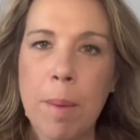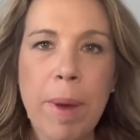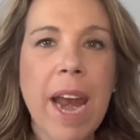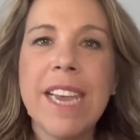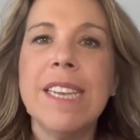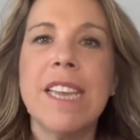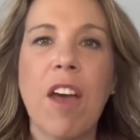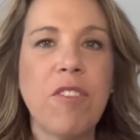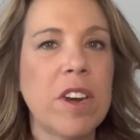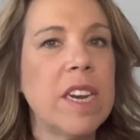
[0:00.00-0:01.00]
but I can
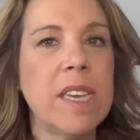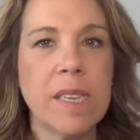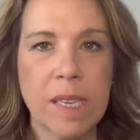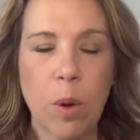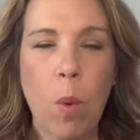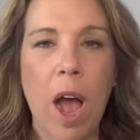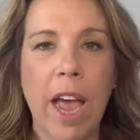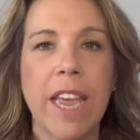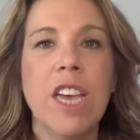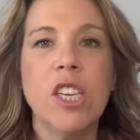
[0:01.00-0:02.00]
definitely see why.